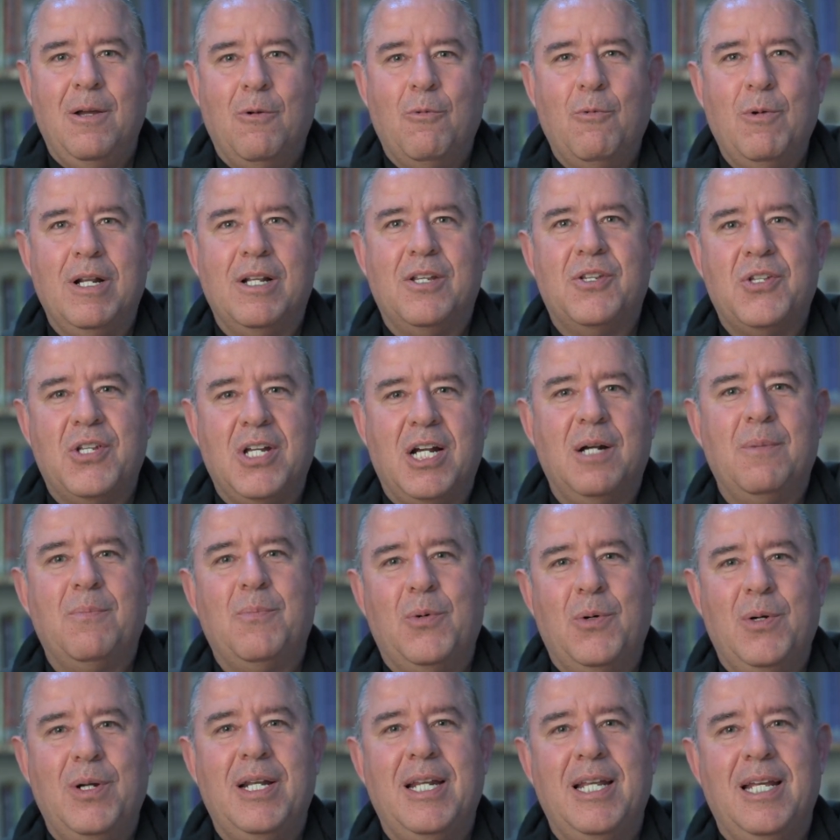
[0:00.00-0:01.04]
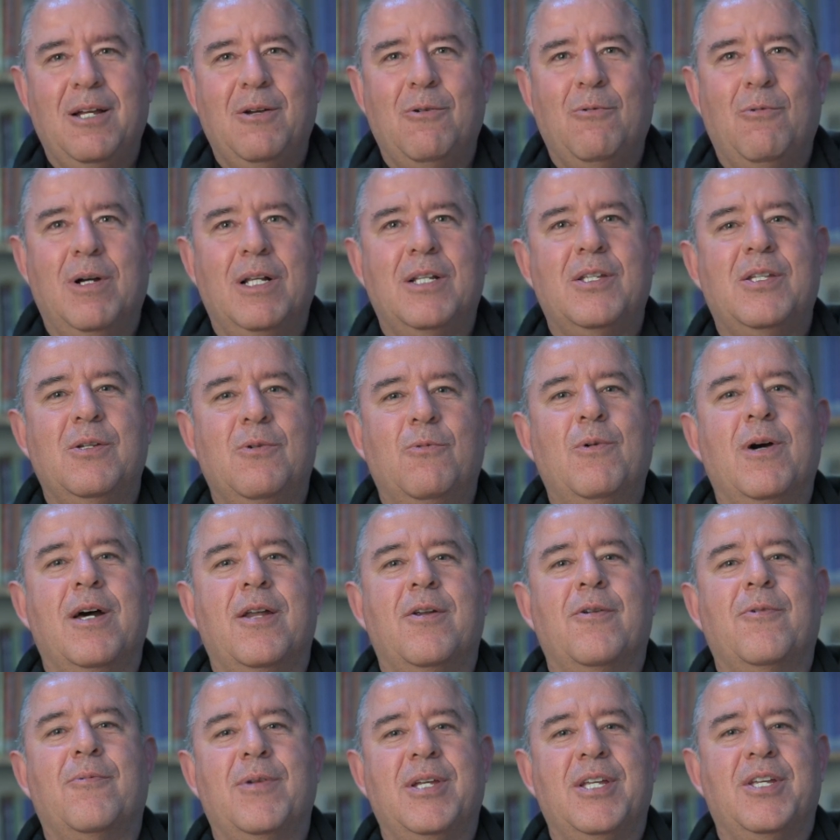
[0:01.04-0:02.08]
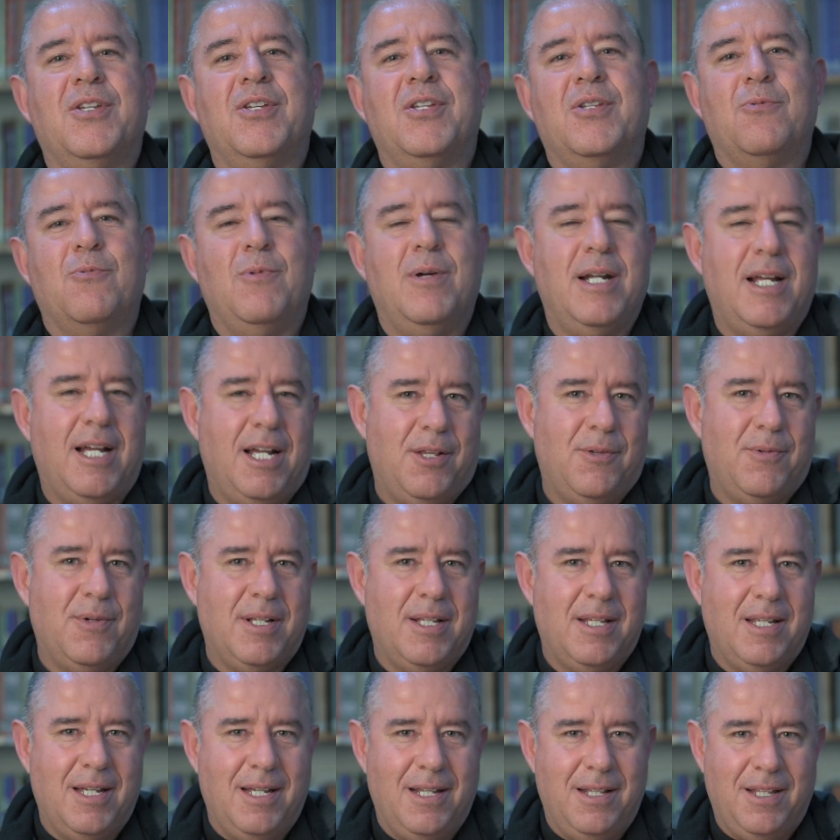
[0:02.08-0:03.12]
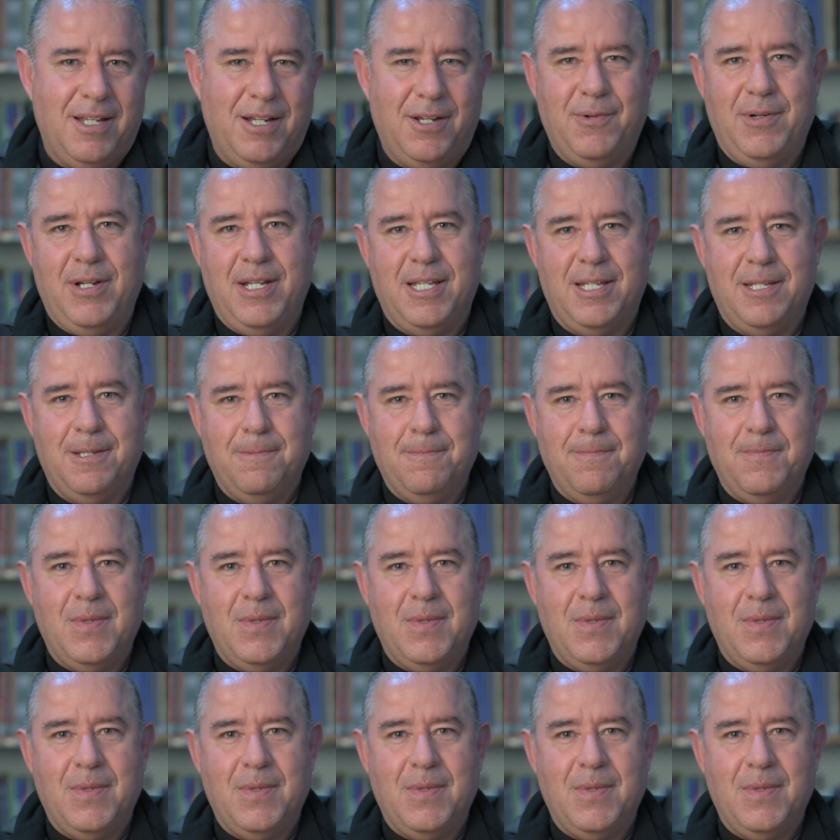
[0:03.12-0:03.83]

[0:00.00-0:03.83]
will start boiling once the water reaches 100 degrees